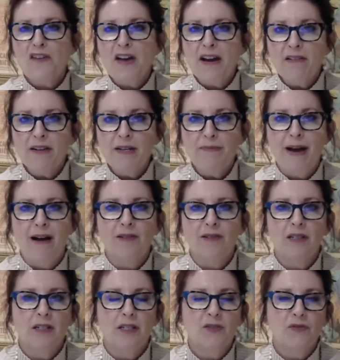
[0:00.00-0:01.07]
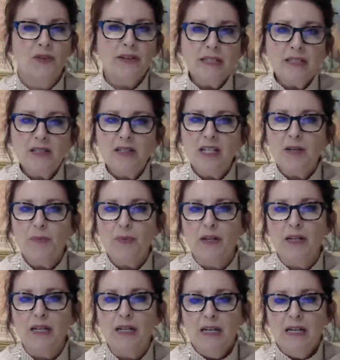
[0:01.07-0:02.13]
very mountainous, very steep,
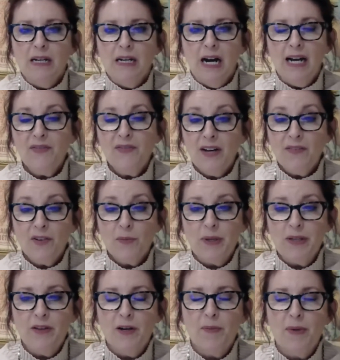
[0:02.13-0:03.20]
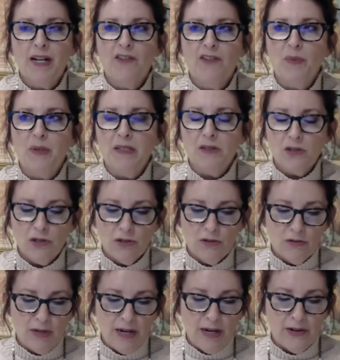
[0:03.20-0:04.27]
and I've never been there, but I've been
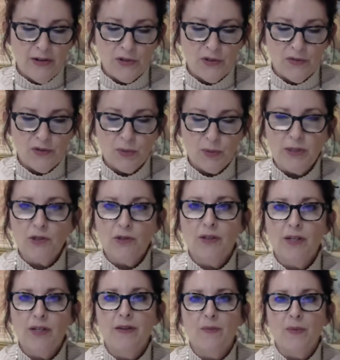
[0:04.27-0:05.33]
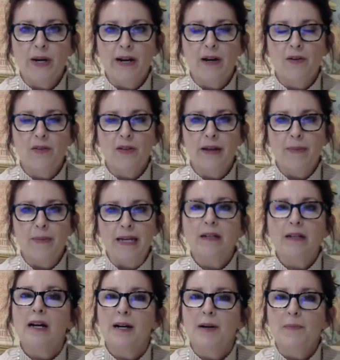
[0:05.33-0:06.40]
to areas of Switzerland where they make
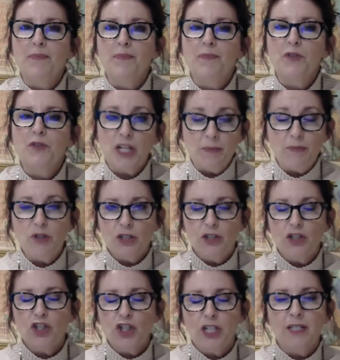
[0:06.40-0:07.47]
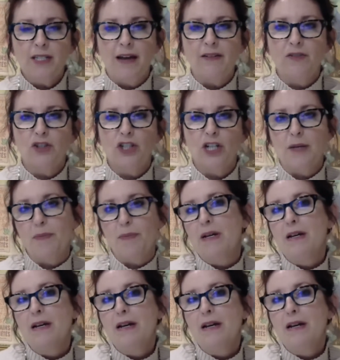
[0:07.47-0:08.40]
um, sheep cheese out of sheep,